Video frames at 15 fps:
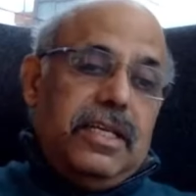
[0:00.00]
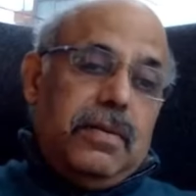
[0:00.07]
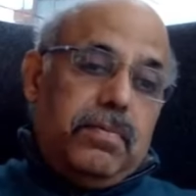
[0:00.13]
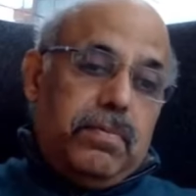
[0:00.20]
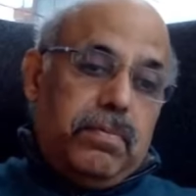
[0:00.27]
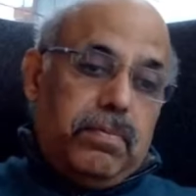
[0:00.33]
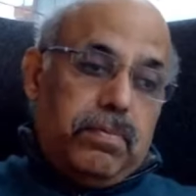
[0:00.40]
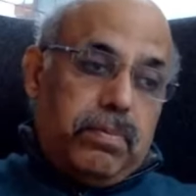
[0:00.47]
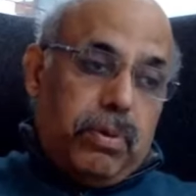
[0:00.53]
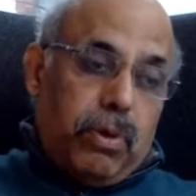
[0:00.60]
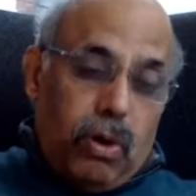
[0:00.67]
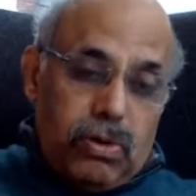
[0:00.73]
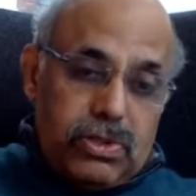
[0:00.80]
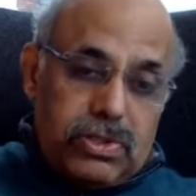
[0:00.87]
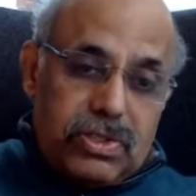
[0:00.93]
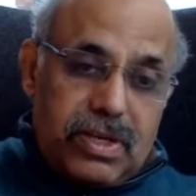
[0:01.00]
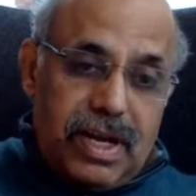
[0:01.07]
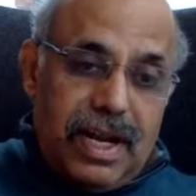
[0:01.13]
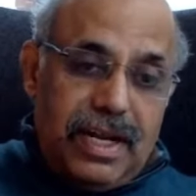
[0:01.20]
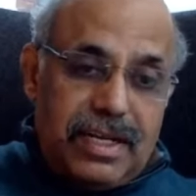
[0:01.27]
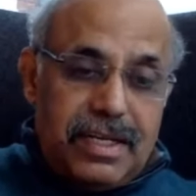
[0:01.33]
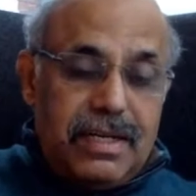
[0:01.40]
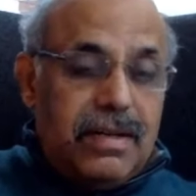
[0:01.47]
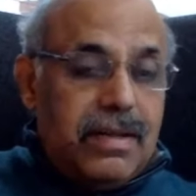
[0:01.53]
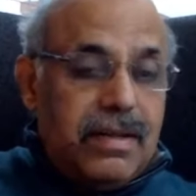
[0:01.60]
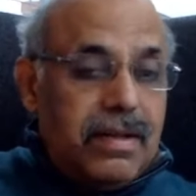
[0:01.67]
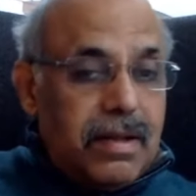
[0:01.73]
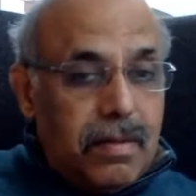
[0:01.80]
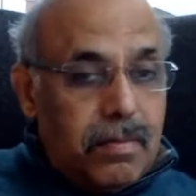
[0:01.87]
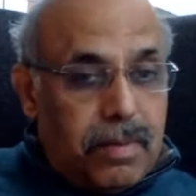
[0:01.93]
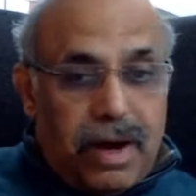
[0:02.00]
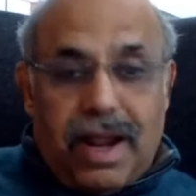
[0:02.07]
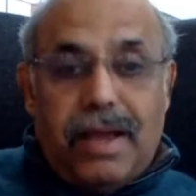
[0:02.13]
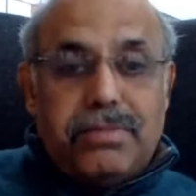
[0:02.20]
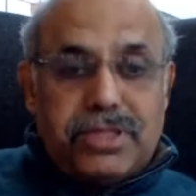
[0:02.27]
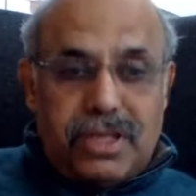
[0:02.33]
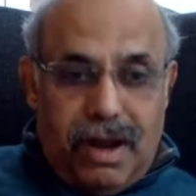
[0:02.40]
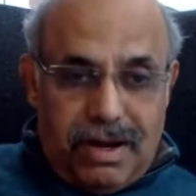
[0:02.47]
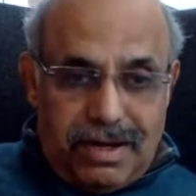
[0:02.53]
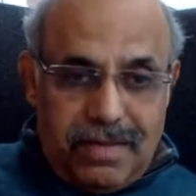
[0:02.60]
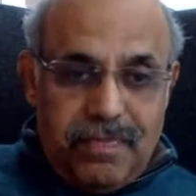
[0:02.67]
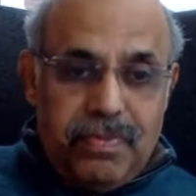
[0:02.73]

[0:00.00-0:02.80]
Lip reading: it polls related? Perhaps not.